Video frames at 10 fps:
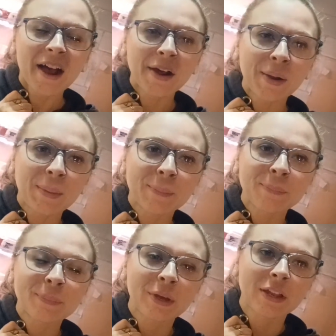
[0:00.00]

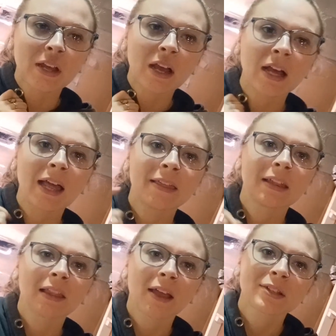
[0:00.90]
And
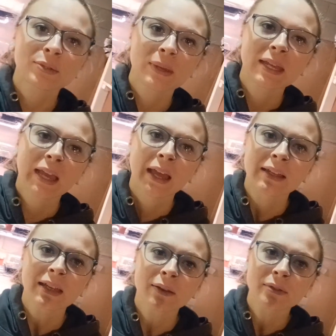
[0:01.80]
then last
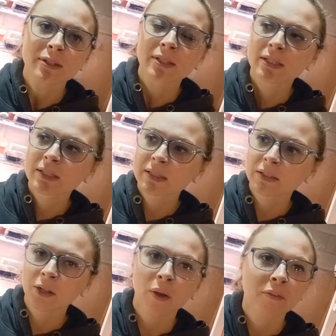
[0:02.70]
weekend, it was,
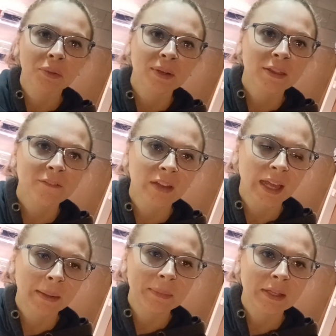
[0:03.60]
you know, everyone in the
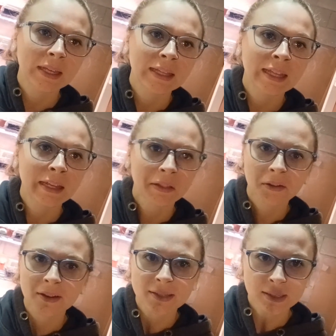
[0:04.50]
family, the
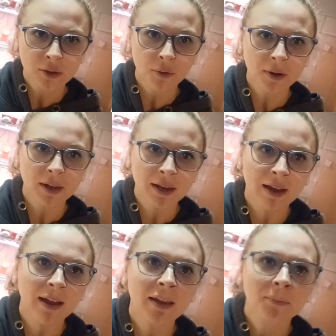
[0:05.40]
in-laws, Corey and
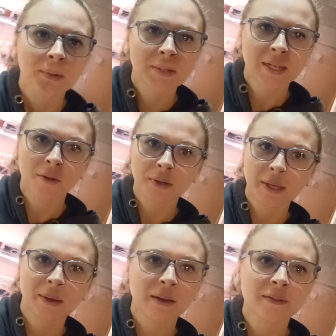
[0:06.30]
I, and we were down
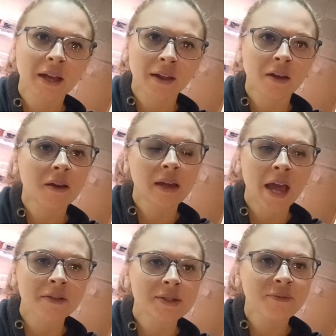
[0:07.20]
here kind of
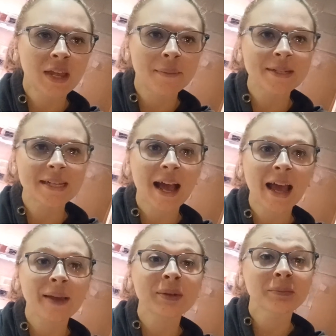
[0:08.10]
having some family
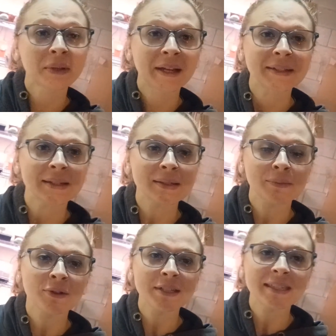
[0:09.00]
time and planting some
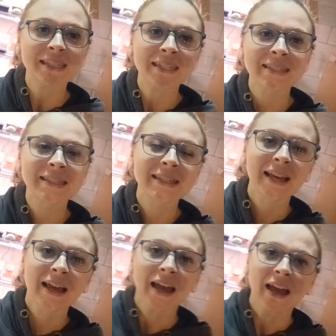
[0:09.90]
more seeds.
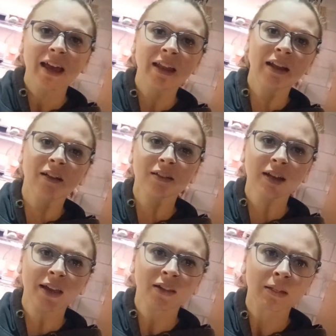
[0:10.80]
And I'll
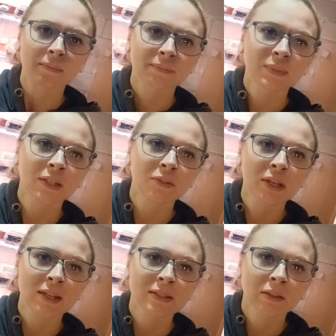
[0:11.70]
kind of give you
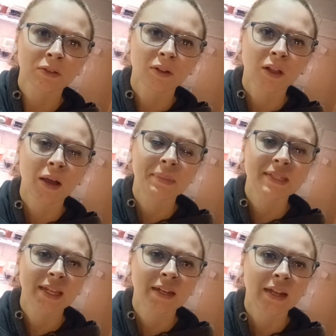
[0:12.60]
guys a little
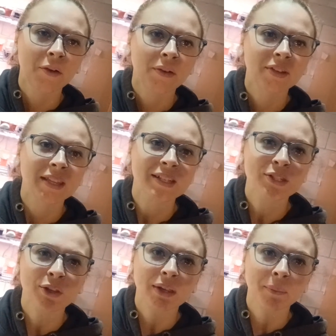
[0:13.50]
update on how everything's
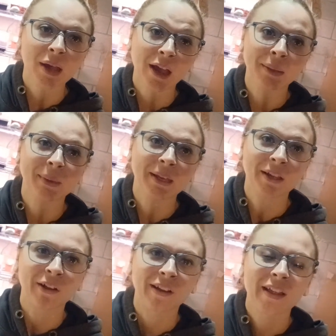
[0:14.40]
looking behind me
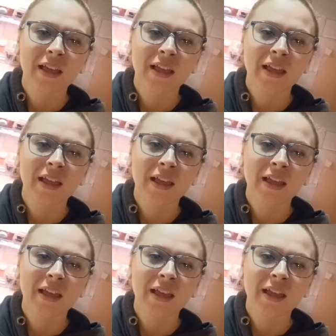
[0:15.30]
here.